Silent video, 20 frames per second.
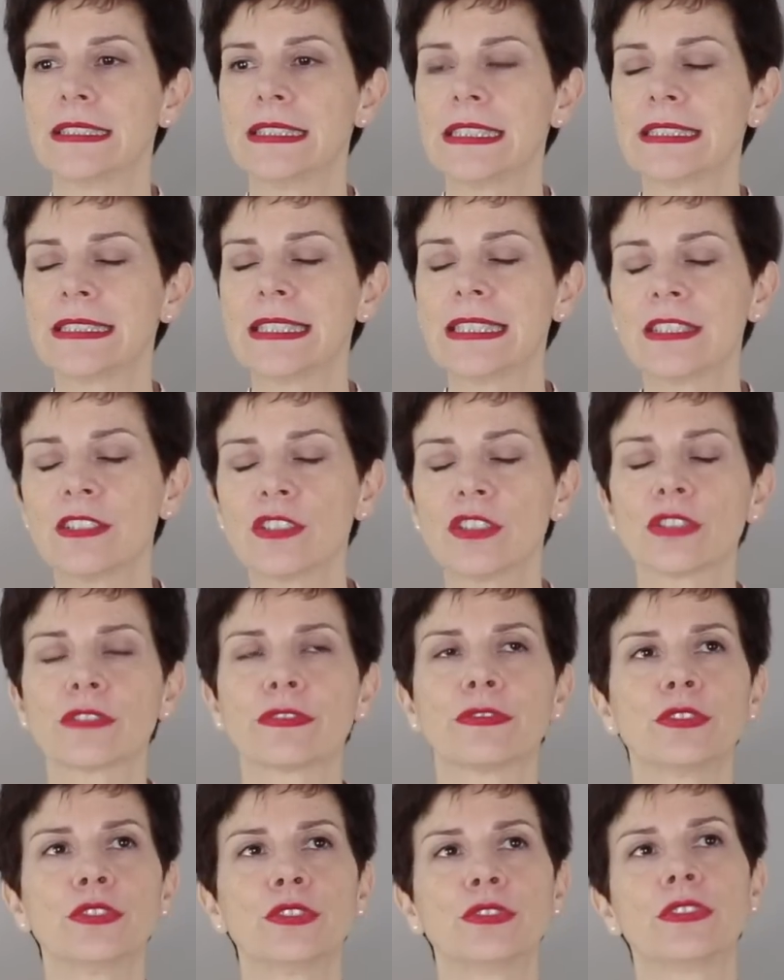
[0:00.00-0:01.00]
it is not
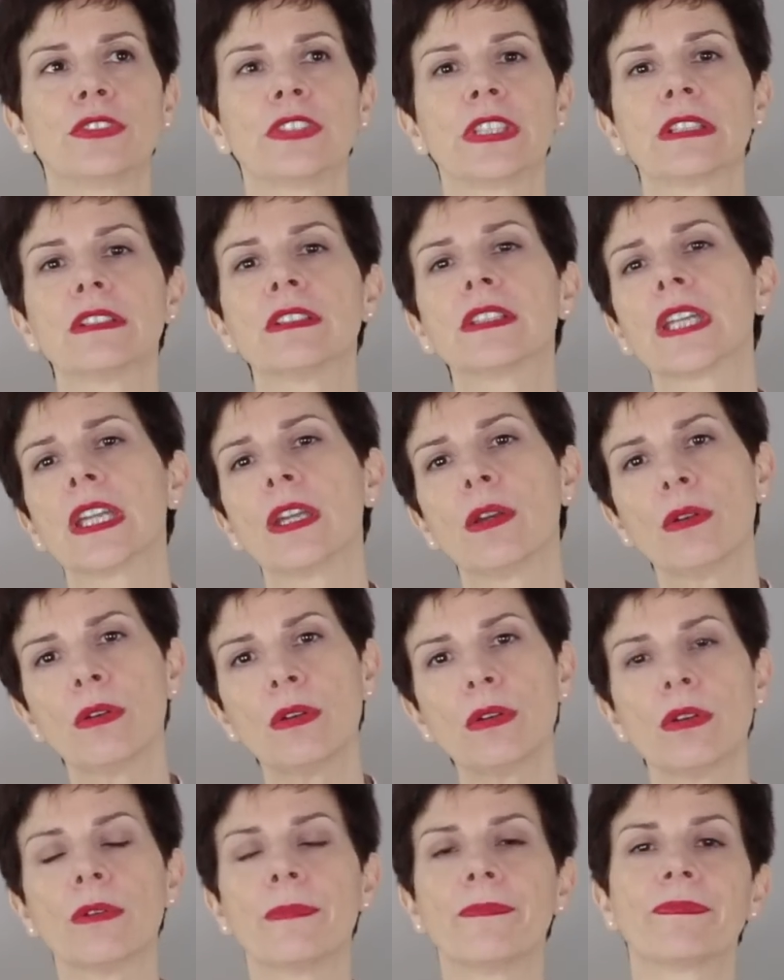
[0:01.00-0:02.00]
for you to think, okay,
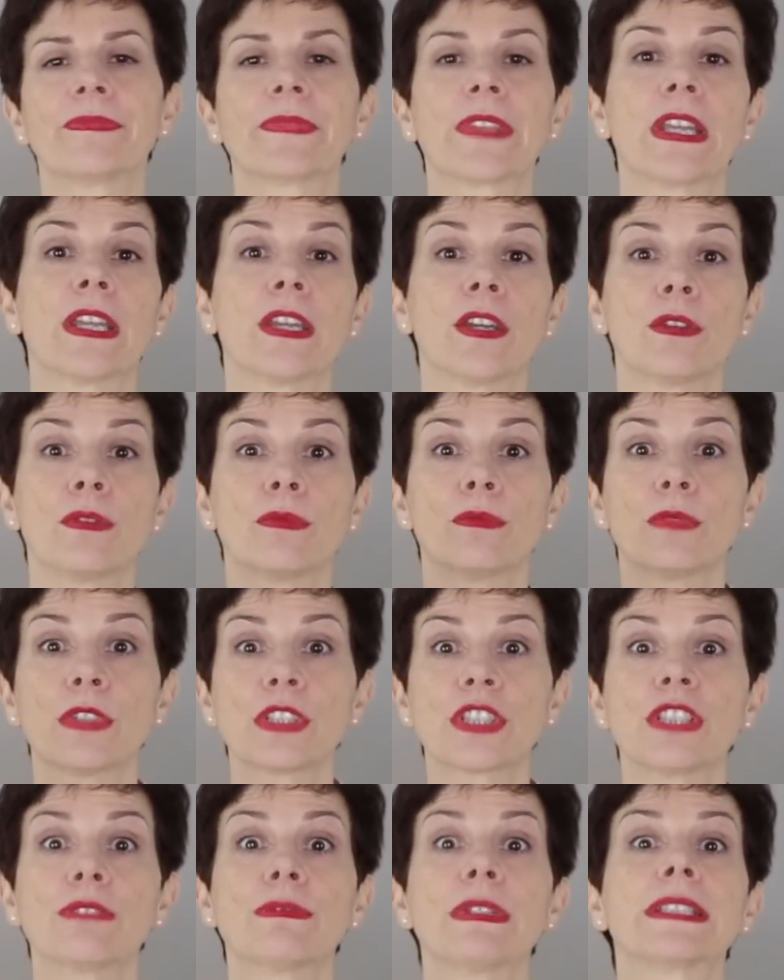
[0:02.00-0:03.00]
oh,
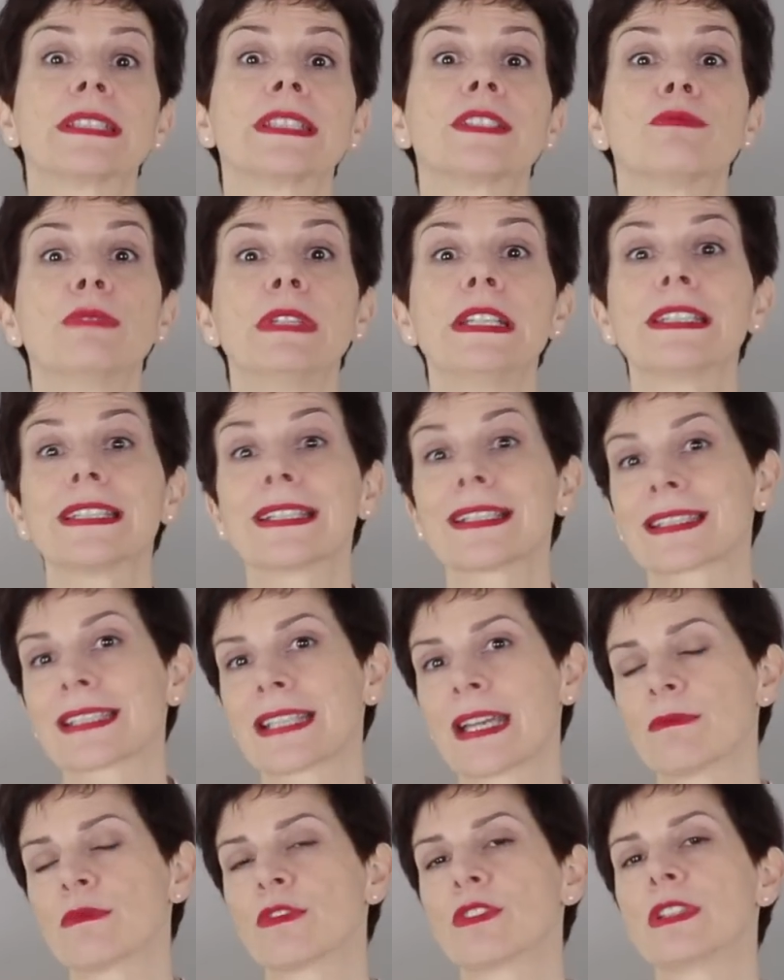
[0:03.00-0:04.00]
what she wears is really
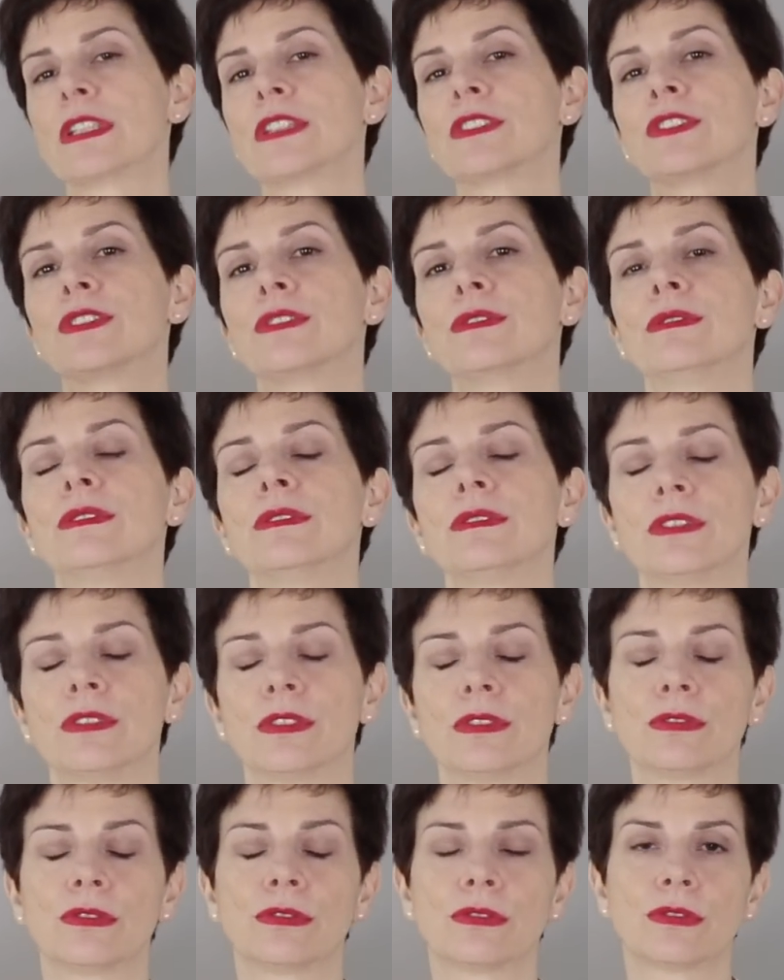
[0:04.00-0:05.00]
nice, I'm going to, you
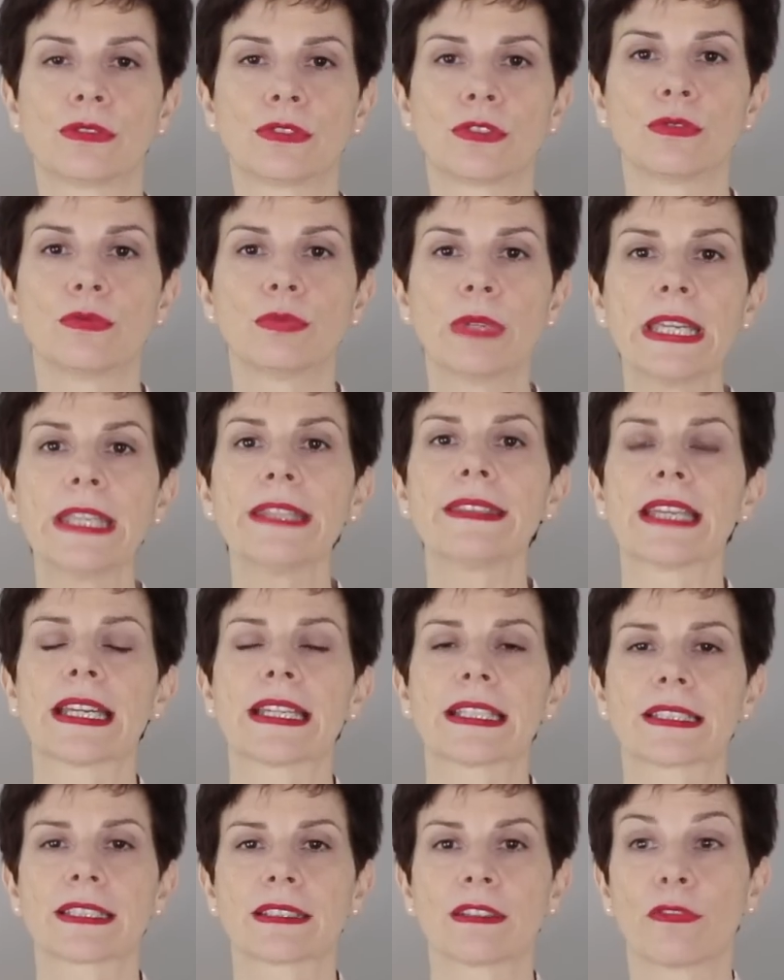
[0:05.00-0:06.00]
know, to wear
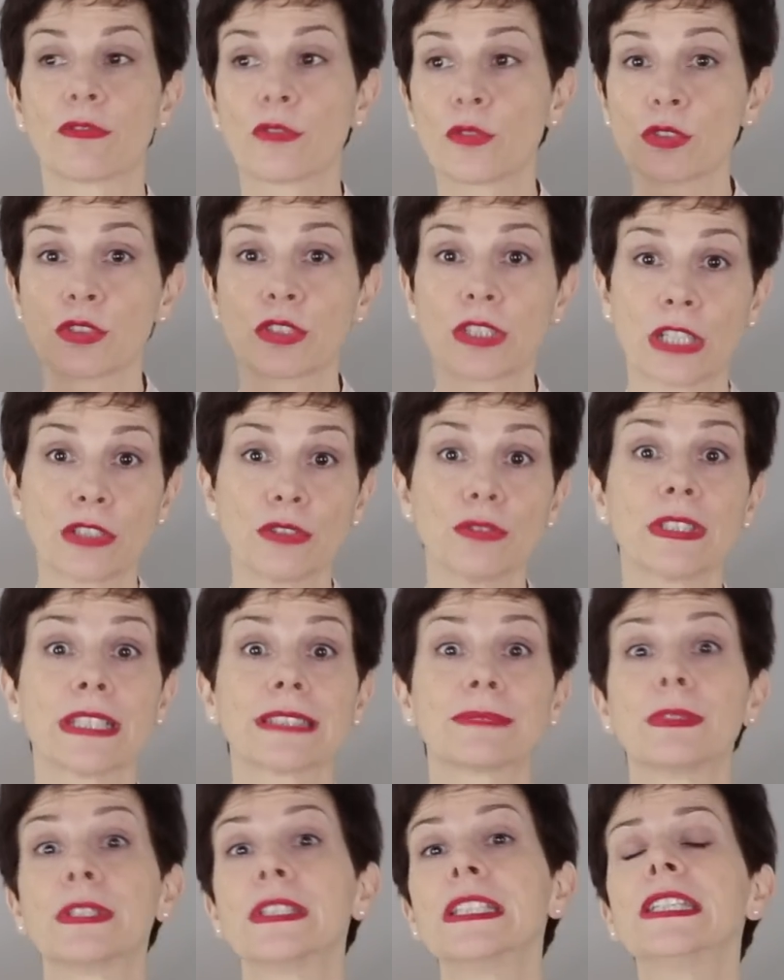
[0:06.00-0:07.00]
that. Of course, you can do
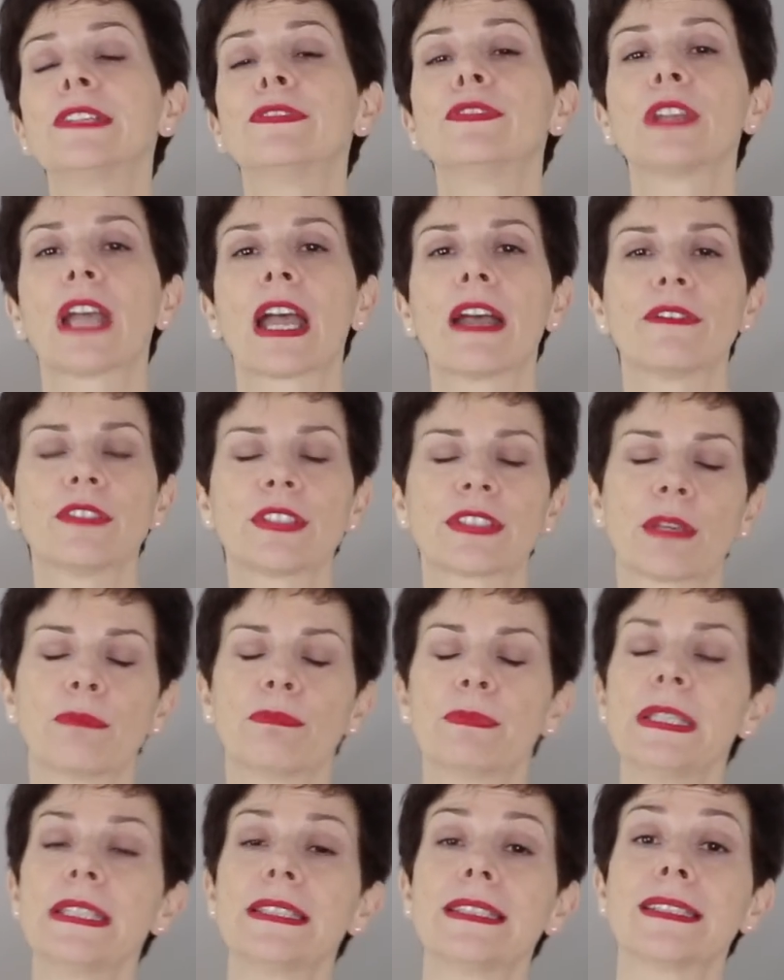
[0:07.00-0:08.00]
that, but if you have the
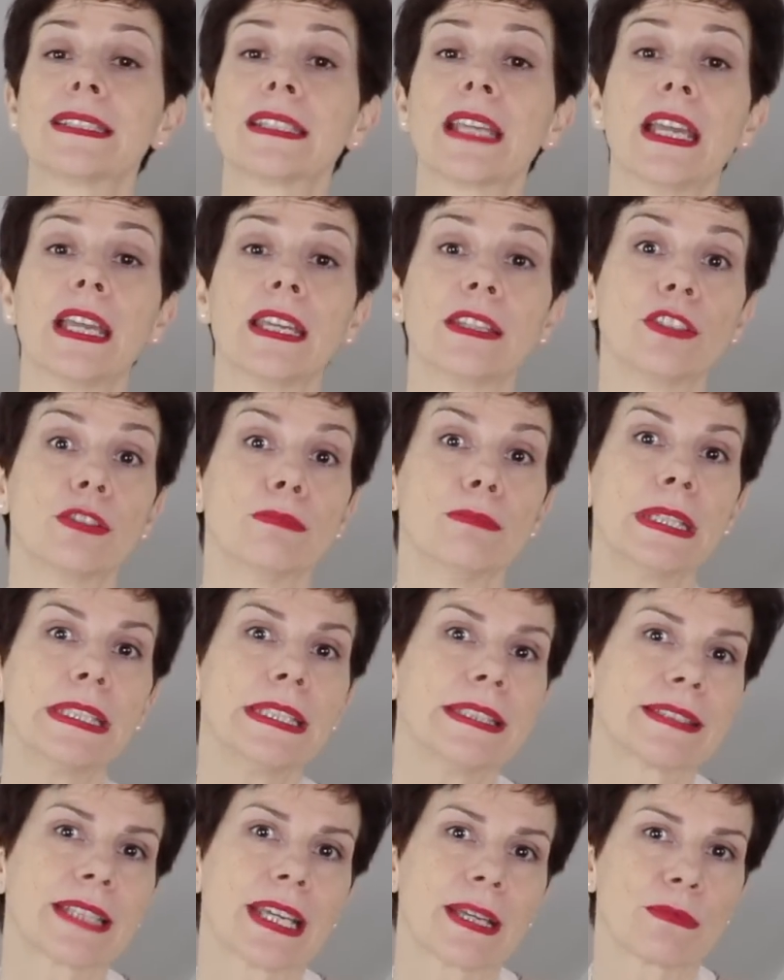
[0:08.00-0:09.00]
same pieces, you know,
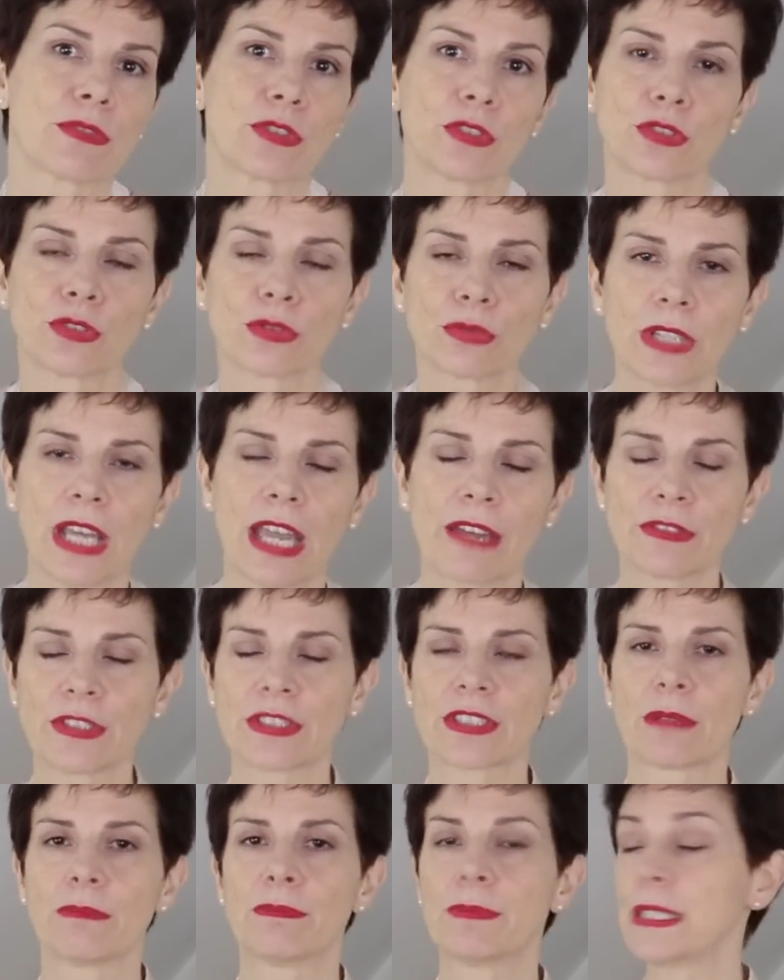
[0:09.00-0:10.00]
many times you don't have the
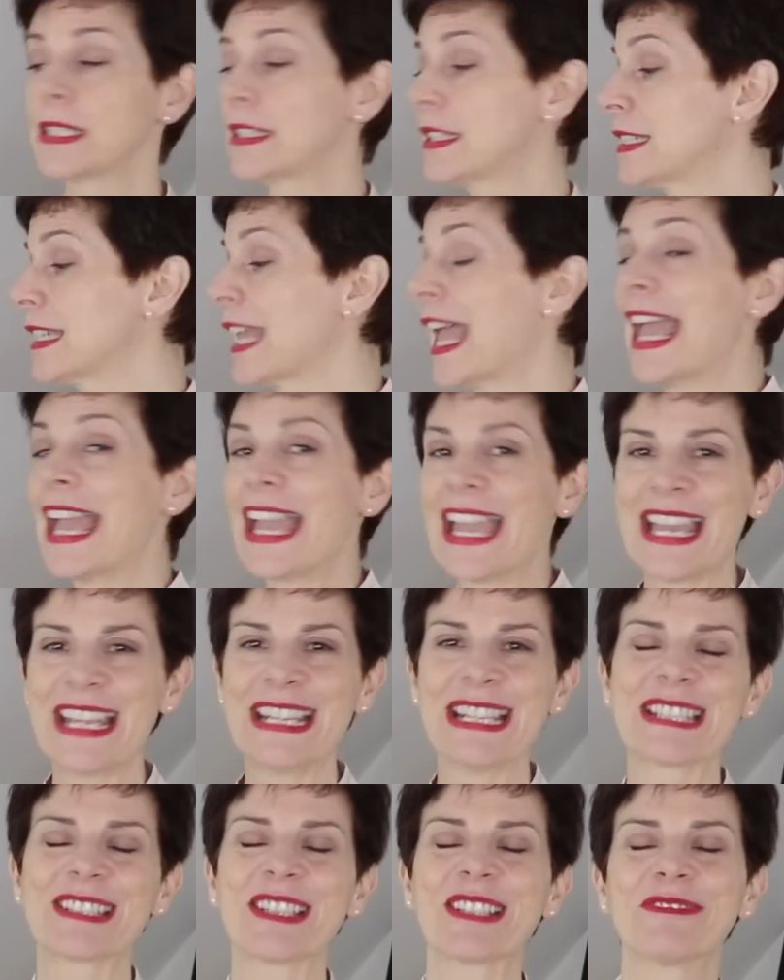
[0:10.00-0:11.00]
same pieces.
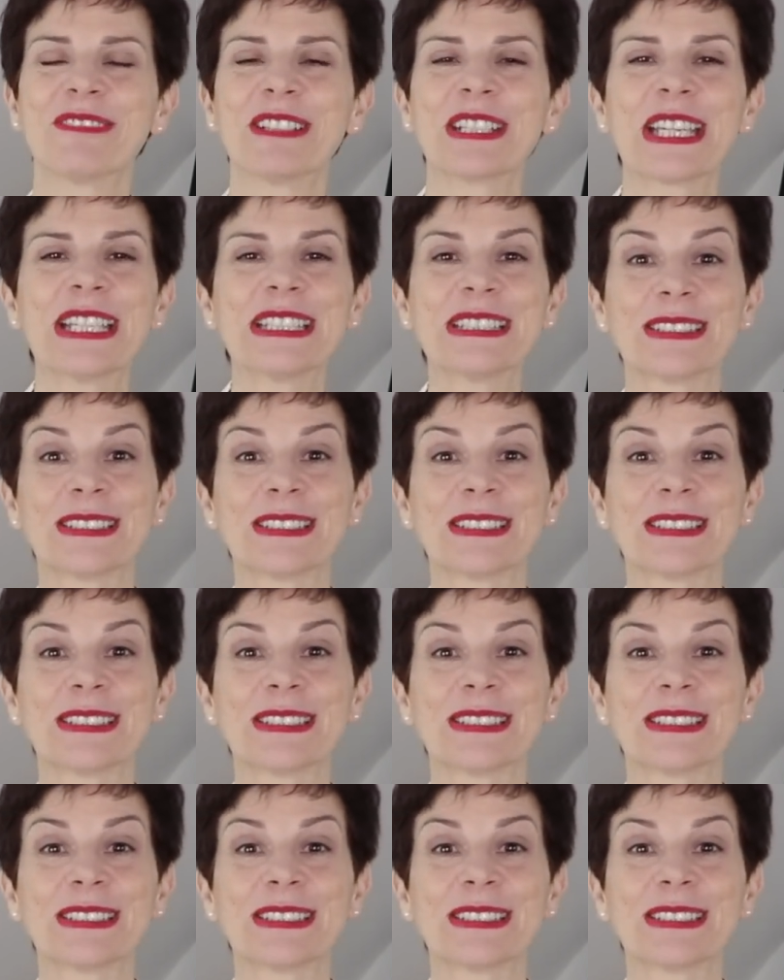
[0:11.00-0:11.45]
And let's not forget